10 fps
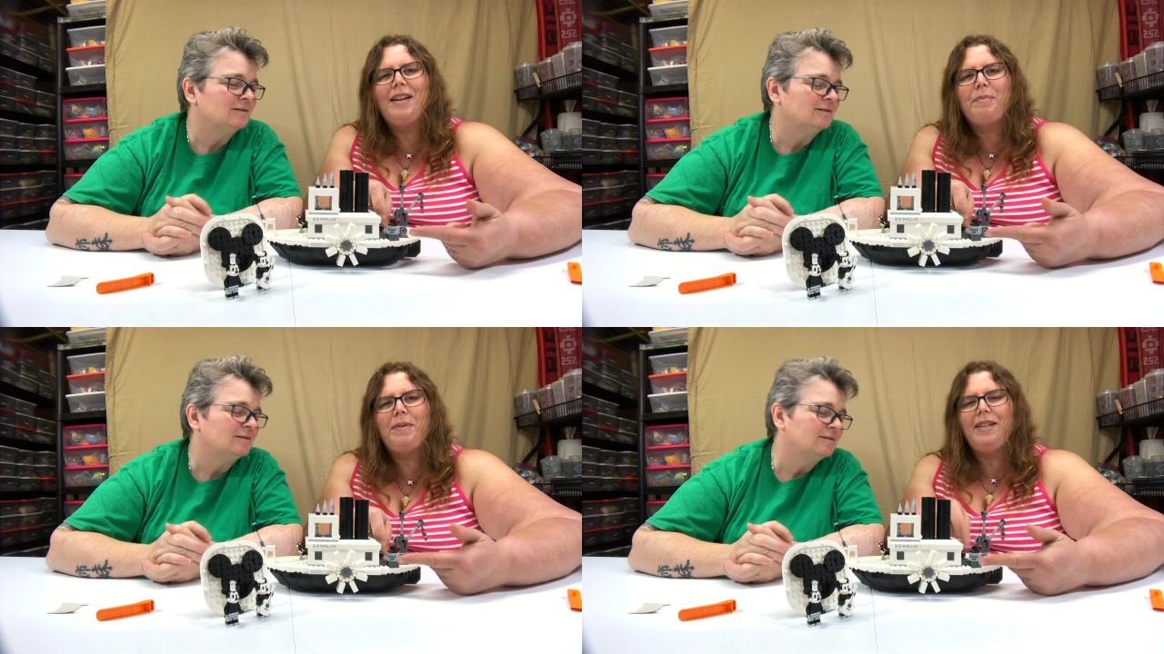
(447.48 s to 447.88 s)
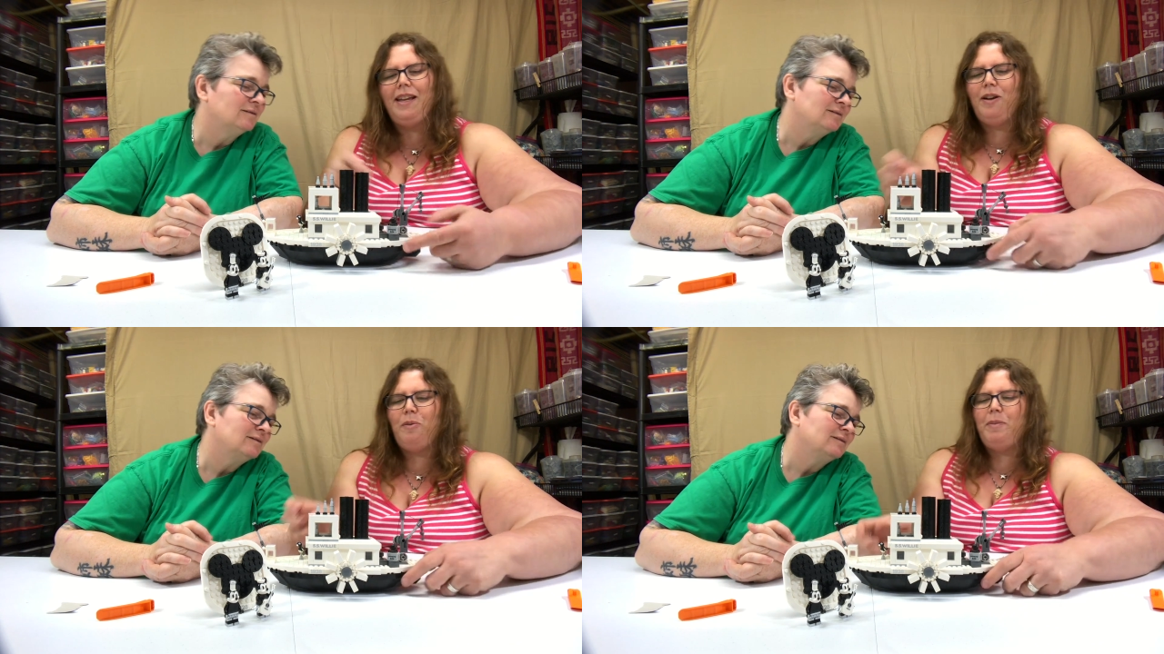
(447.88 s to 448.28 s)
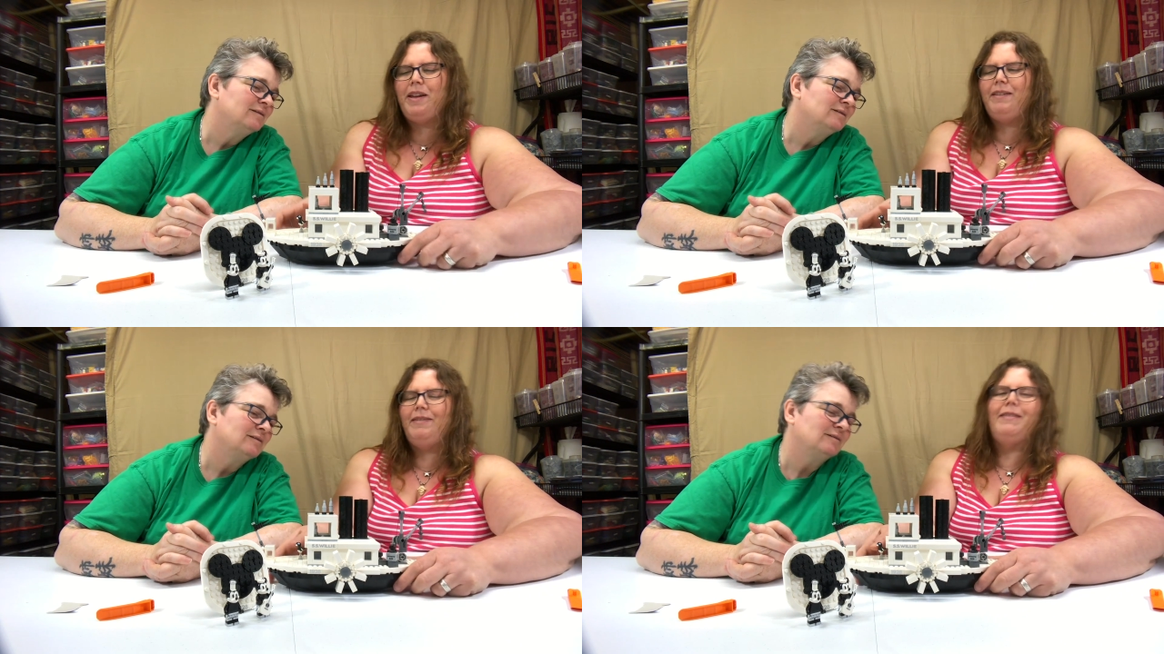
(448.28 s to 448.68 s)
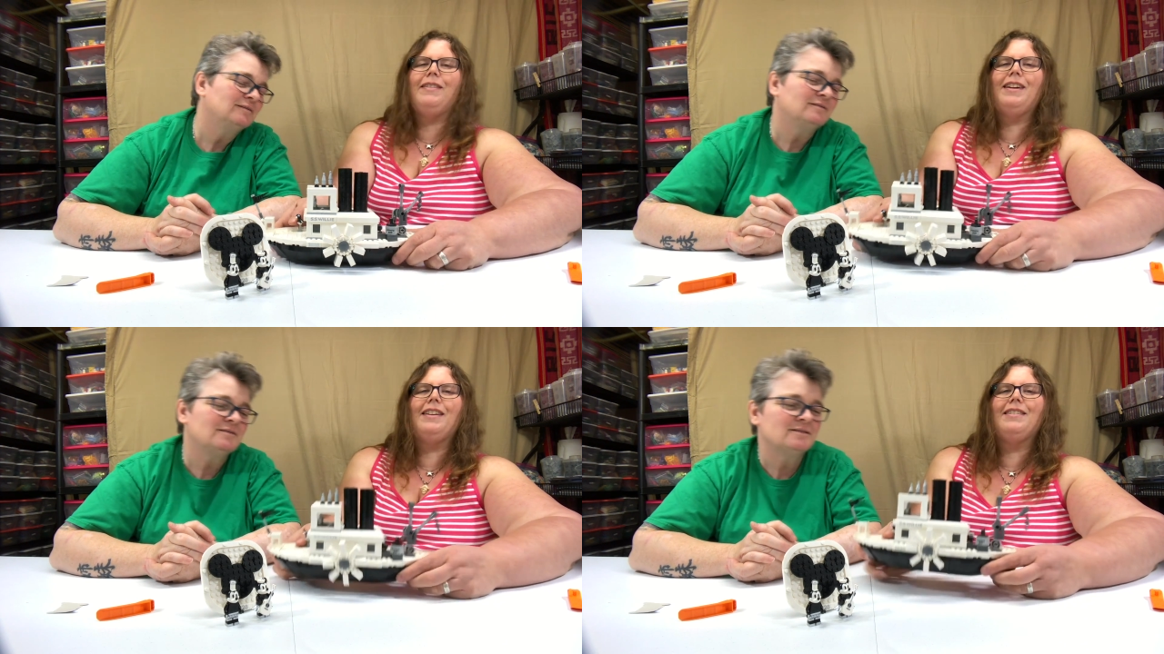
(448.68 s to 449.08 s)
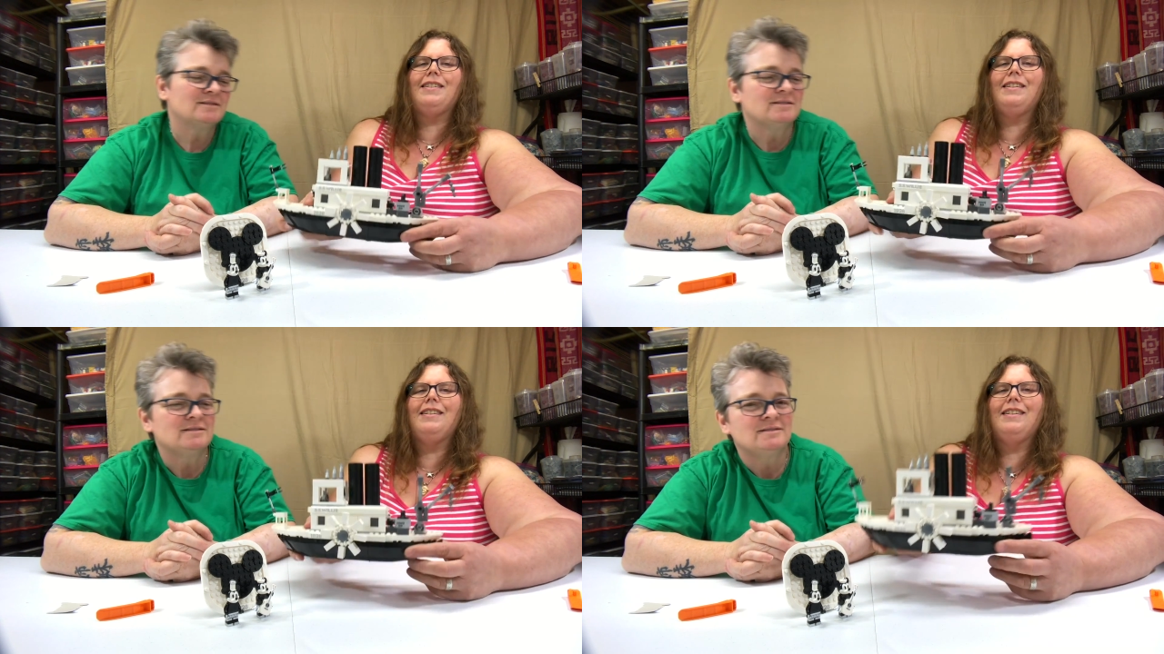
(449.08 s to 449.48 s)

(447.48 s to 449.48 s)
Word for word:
Speaker 1: is our potato bin. You guys see.